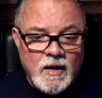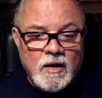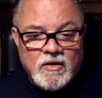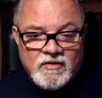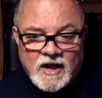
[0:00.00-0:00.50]

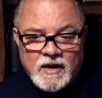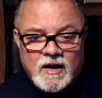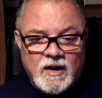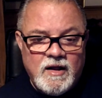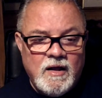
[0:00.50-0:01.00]
Because
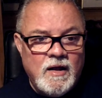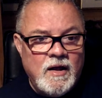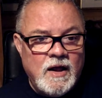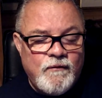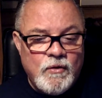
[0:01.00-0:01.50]
technically,
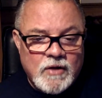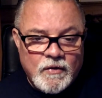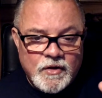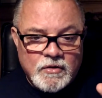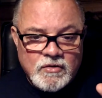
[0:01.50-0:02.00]
if you tell
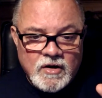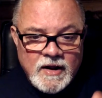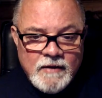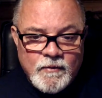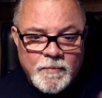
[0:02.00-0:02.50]
the dog to
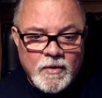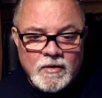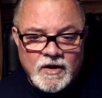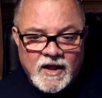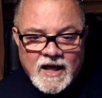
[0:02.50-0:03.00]
leave a bird
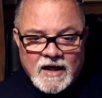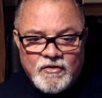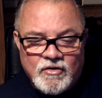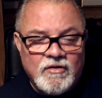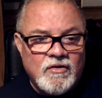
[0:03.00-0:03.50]
that it
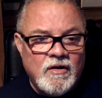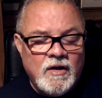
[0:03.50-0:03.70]
catches,